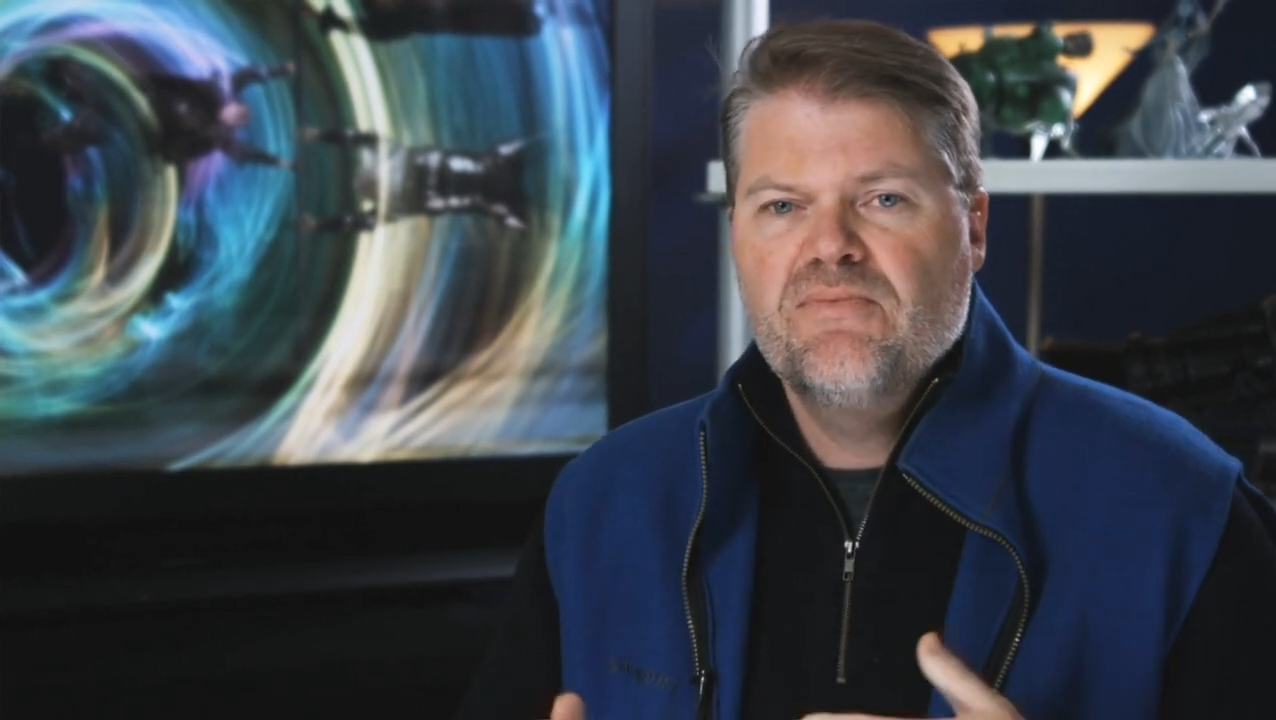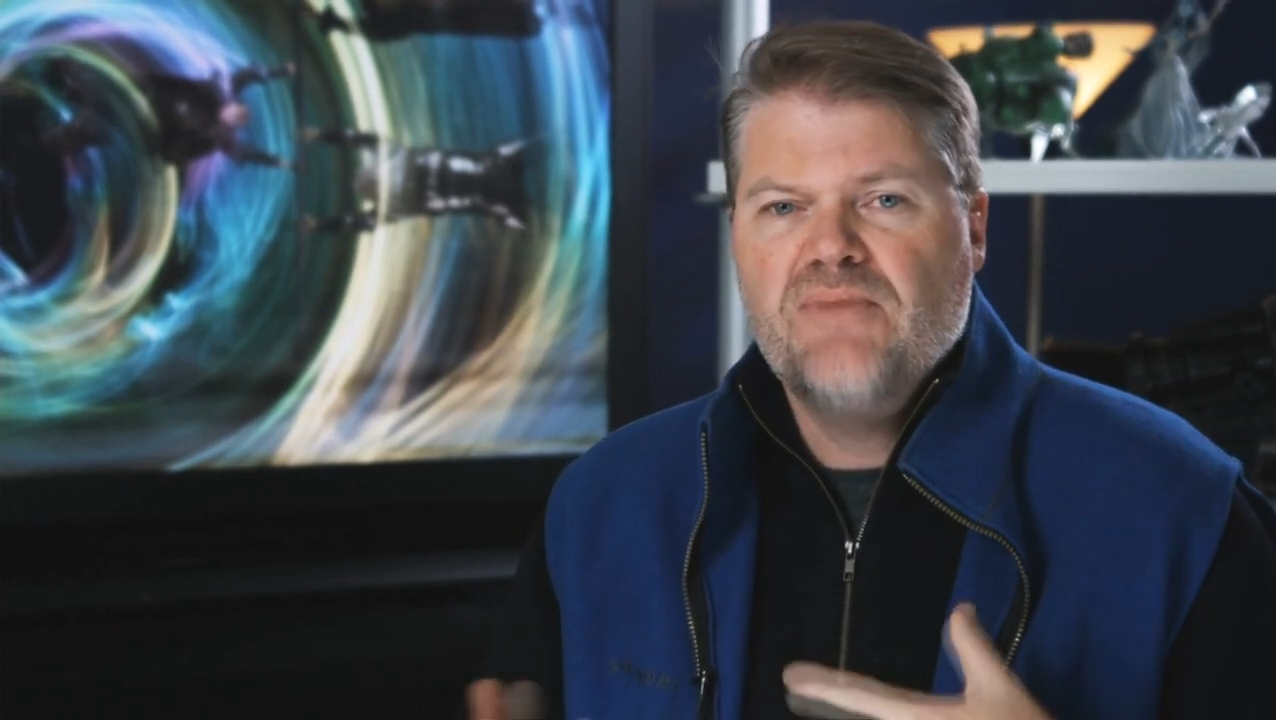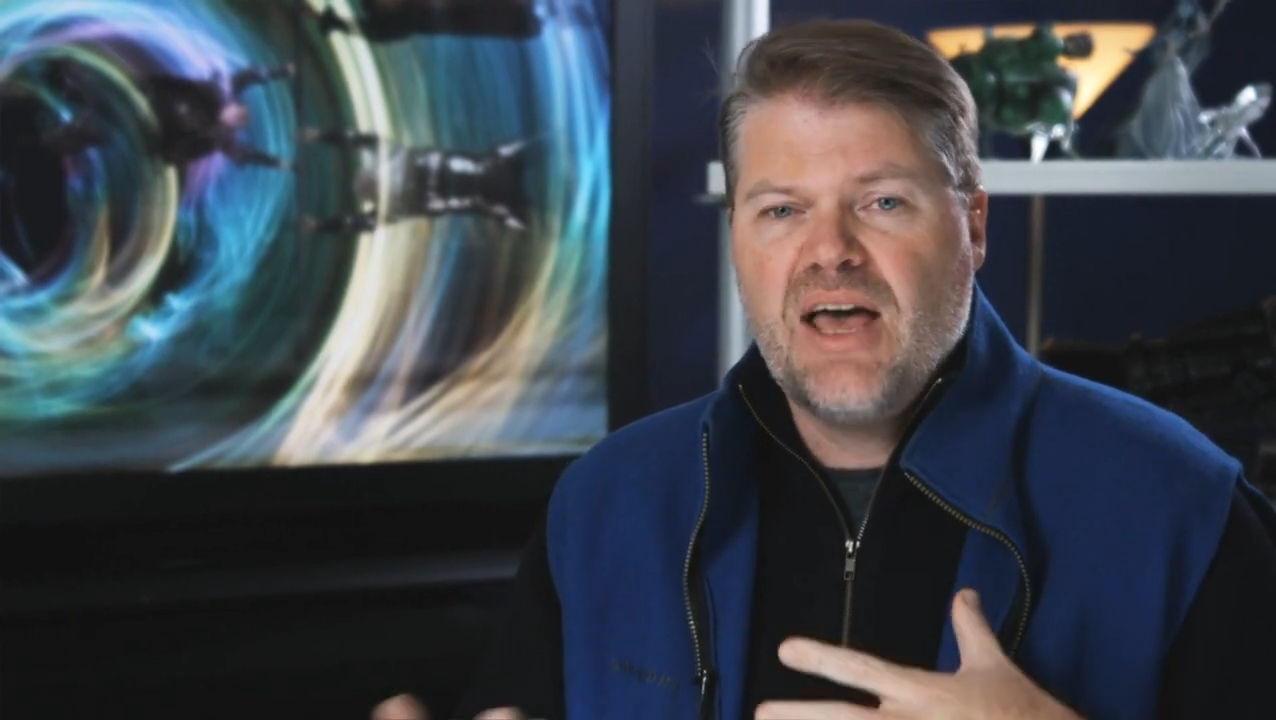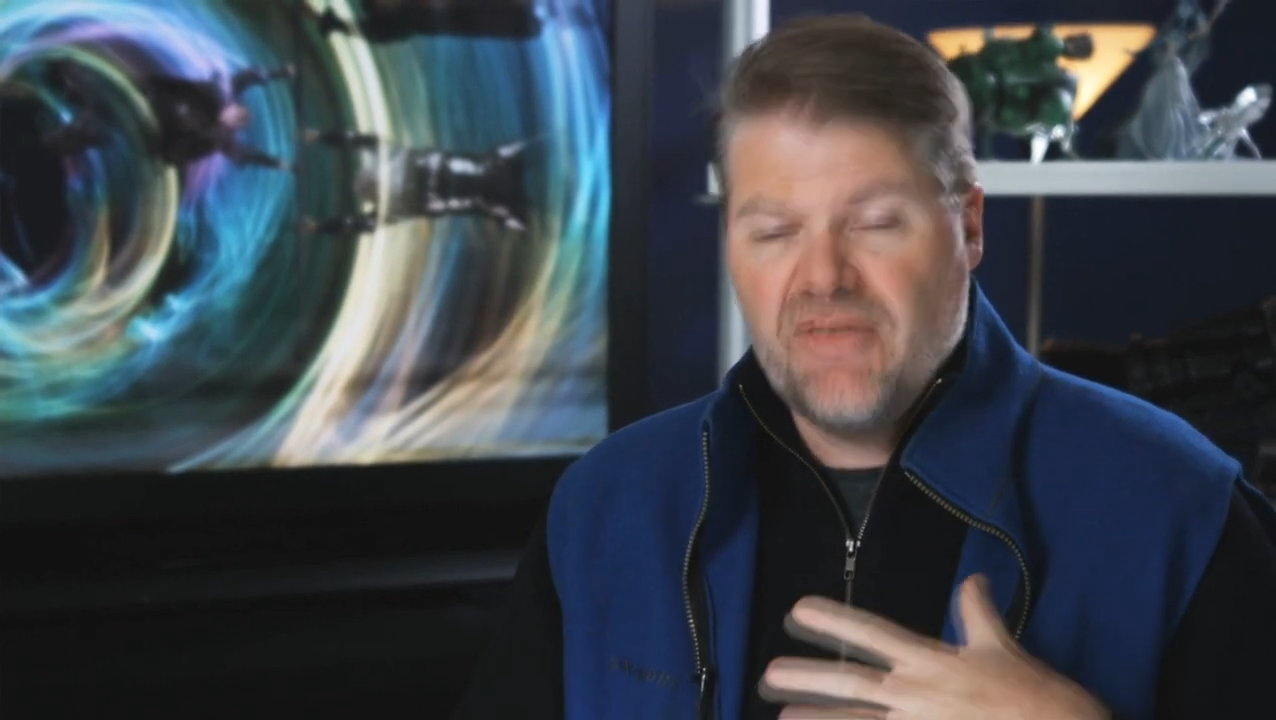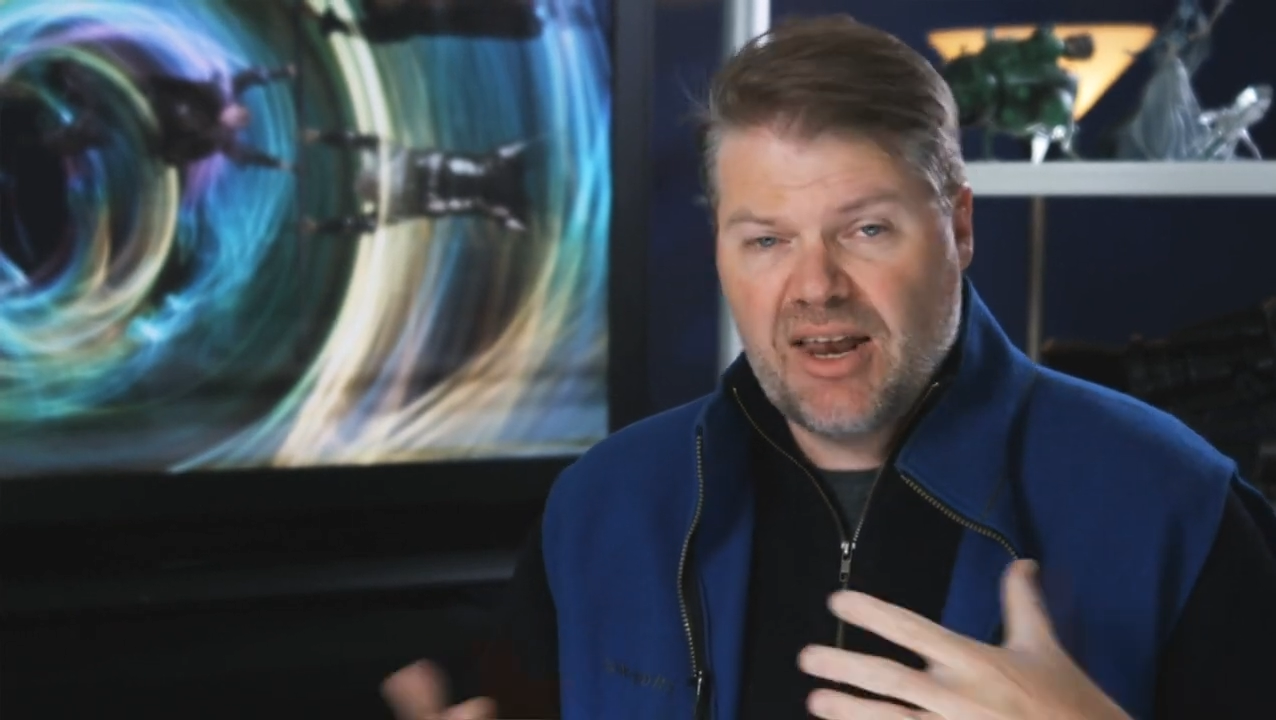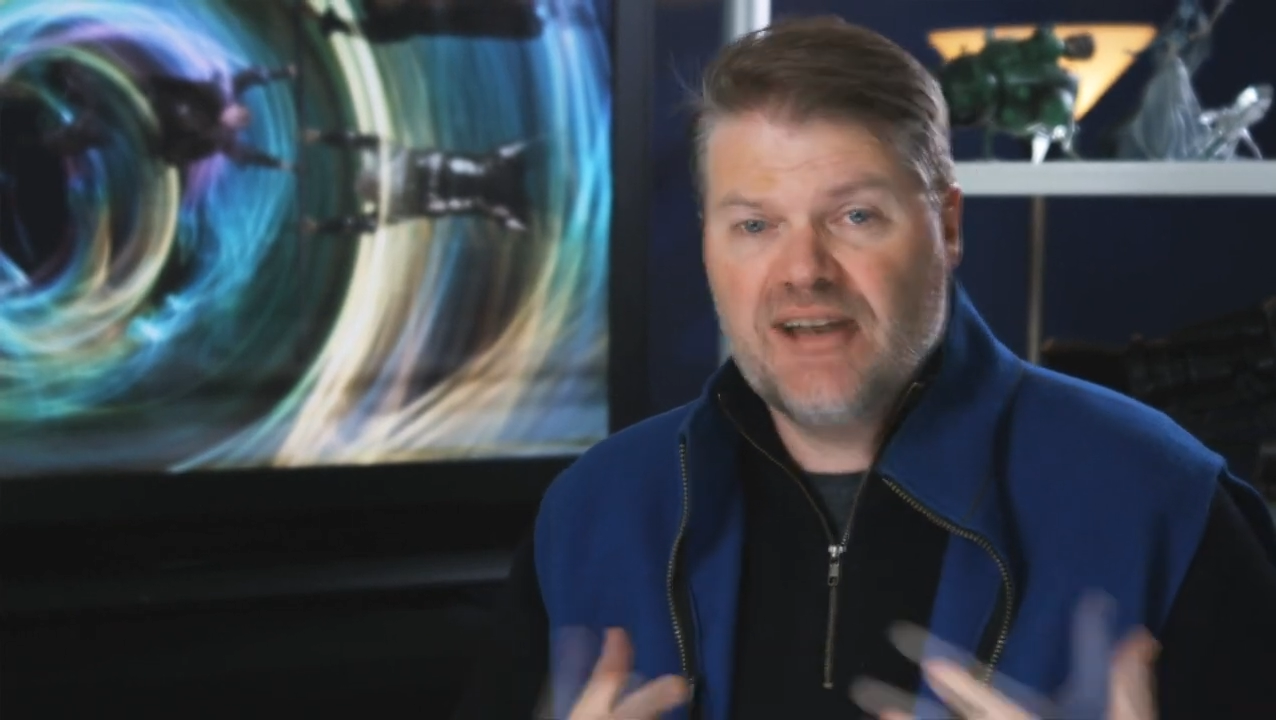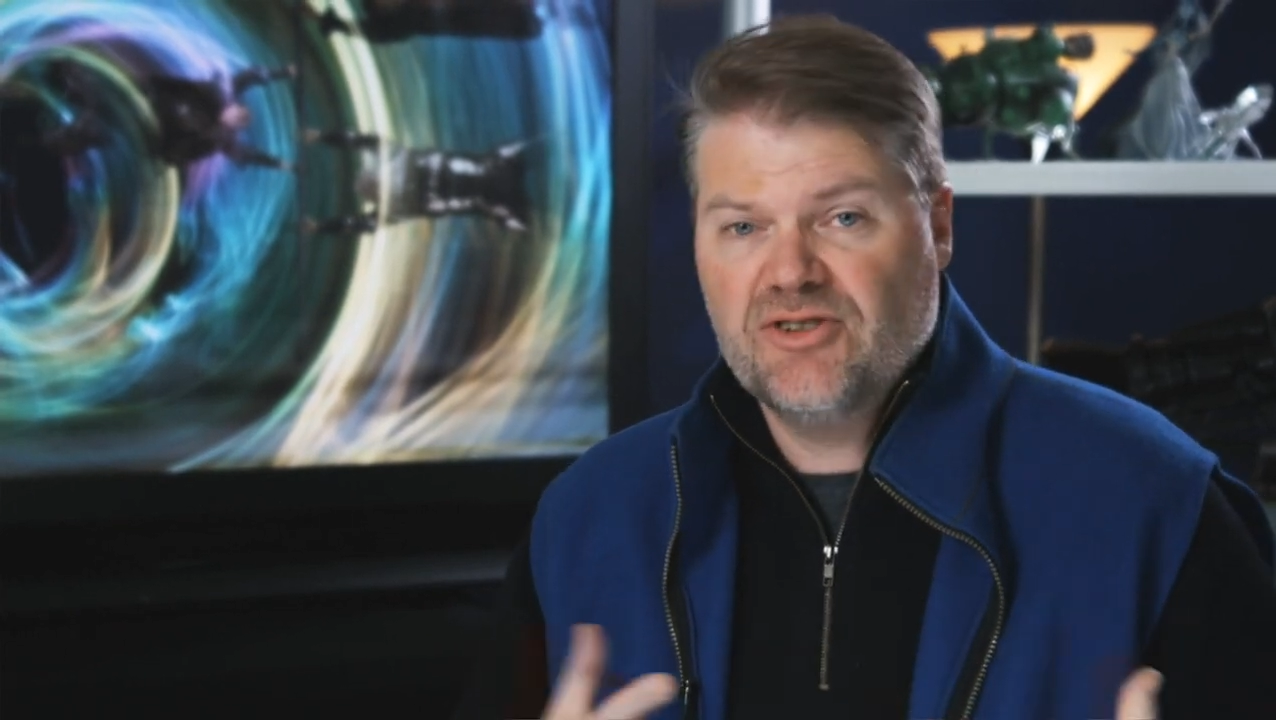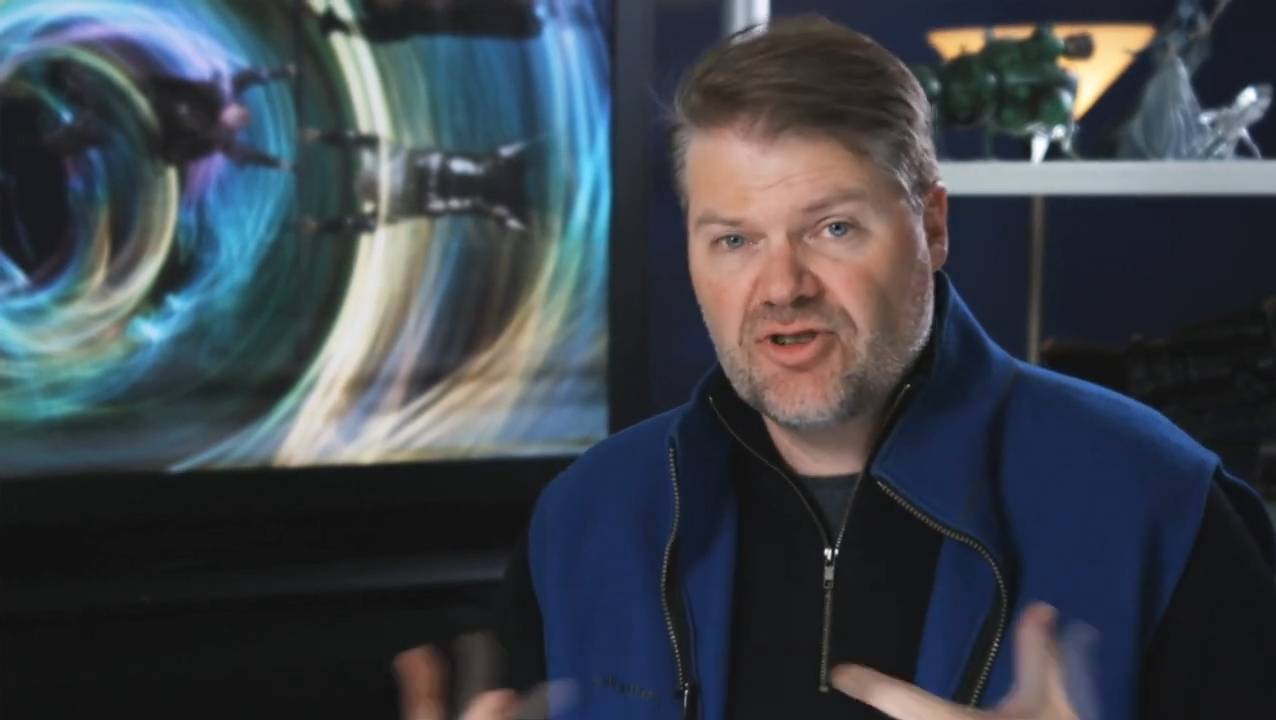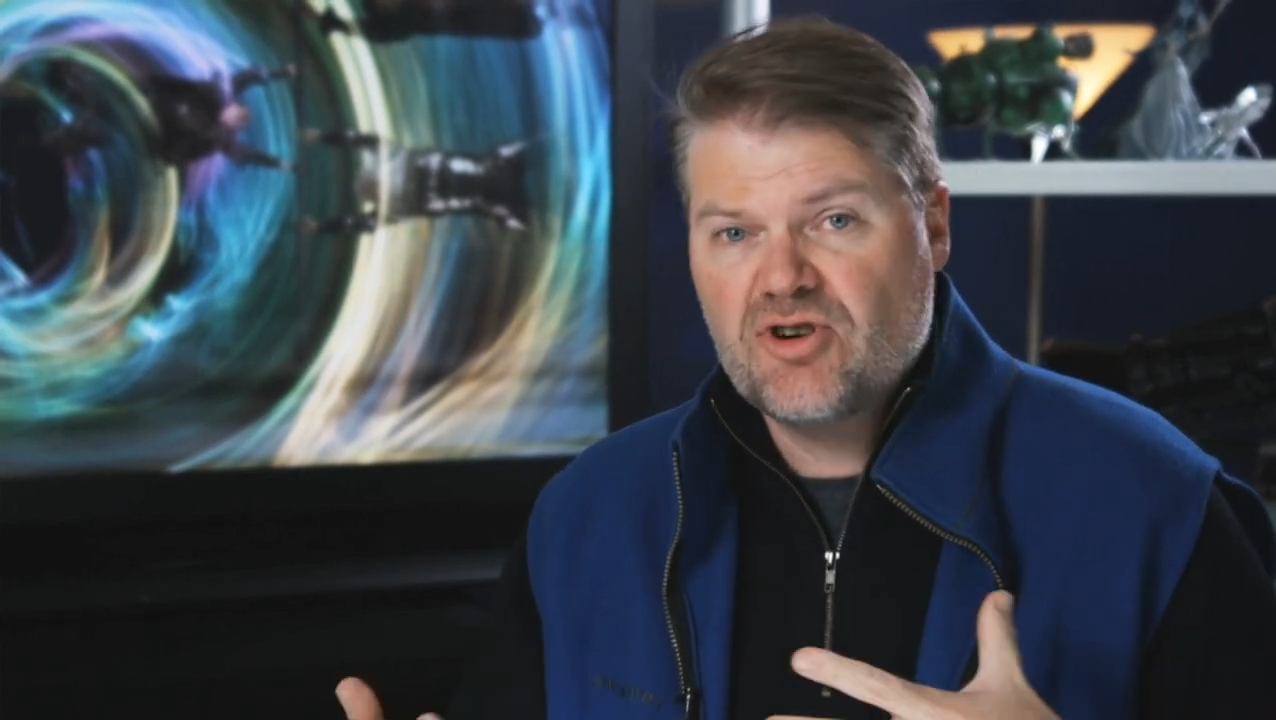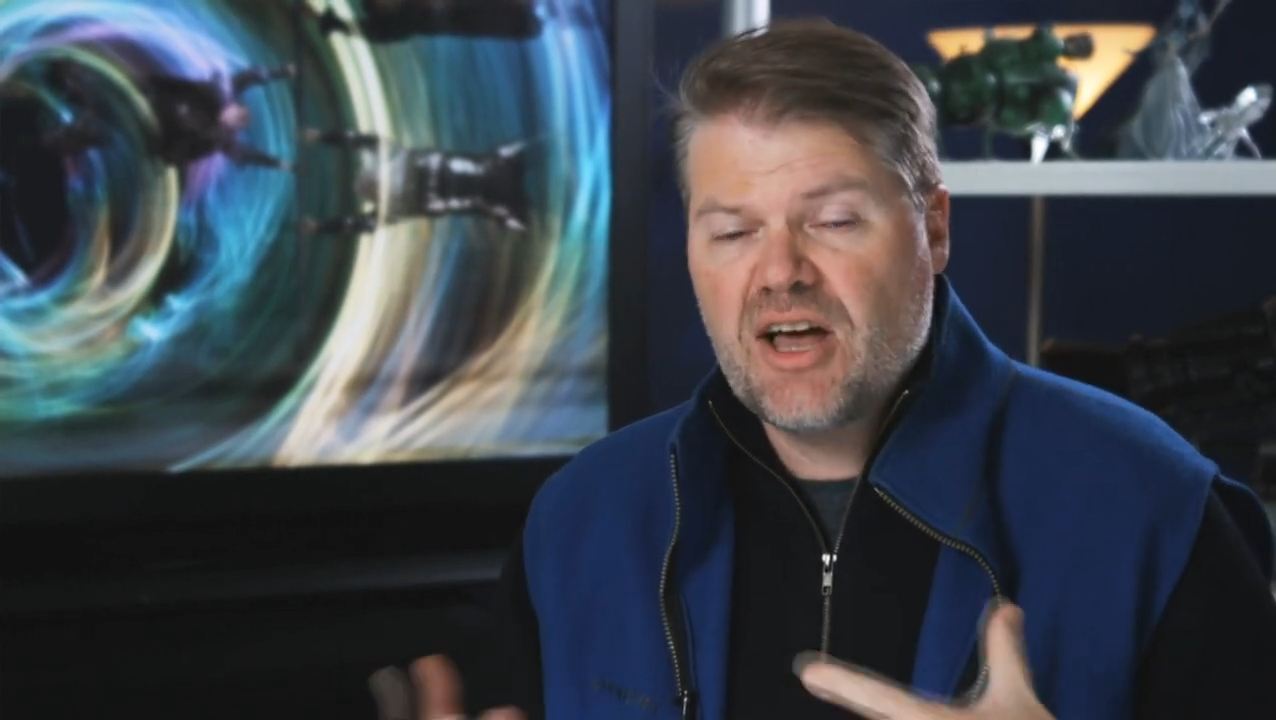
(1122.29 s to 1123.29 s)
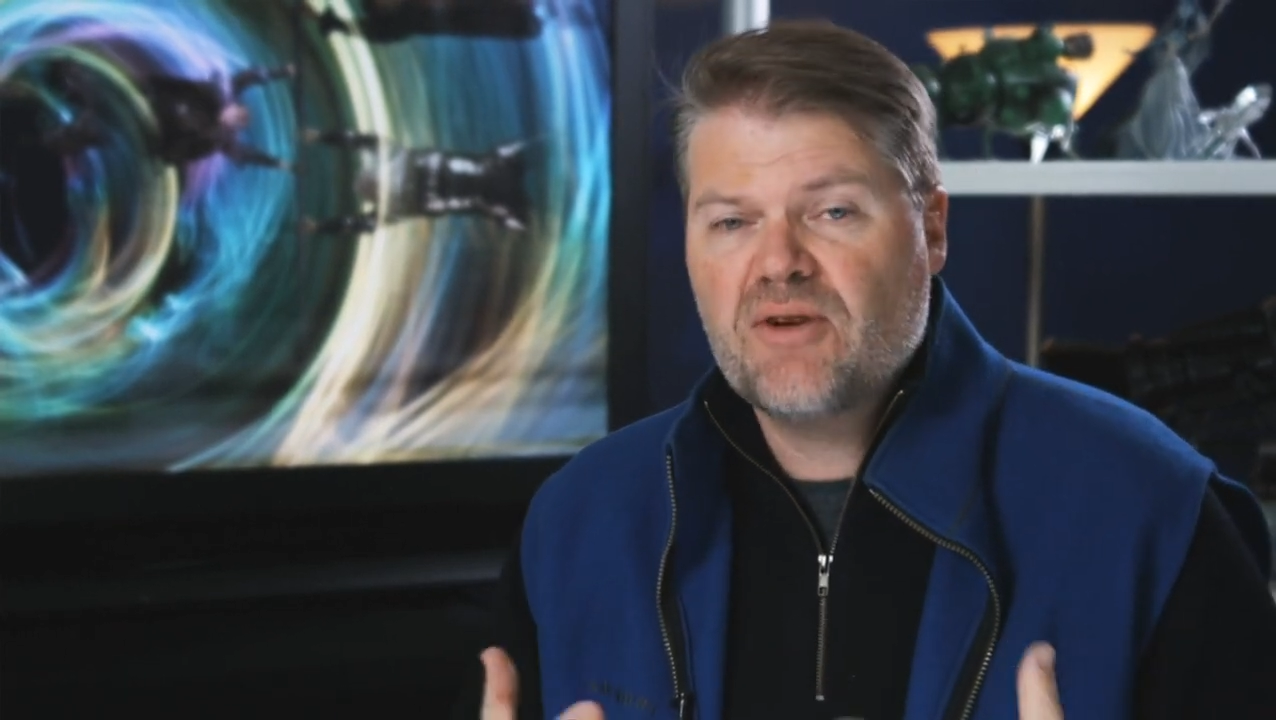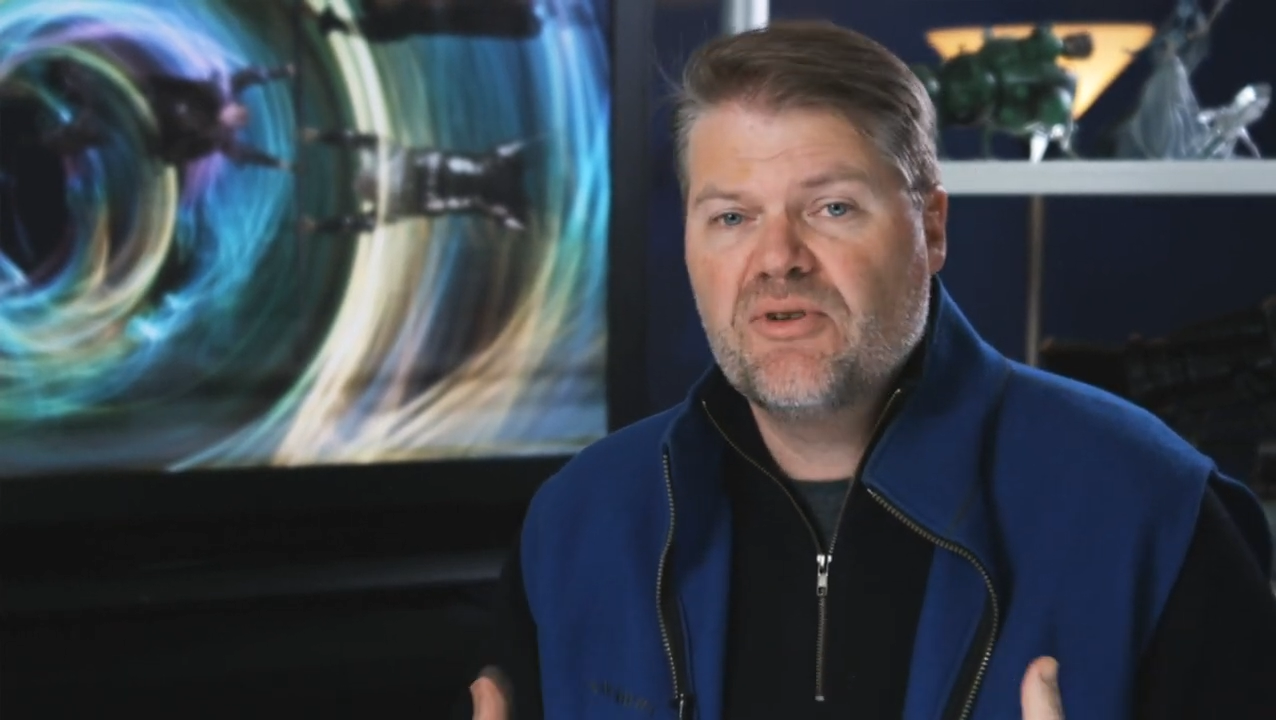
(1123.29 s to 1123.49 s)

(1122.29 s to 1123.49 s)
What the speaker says: and that had to track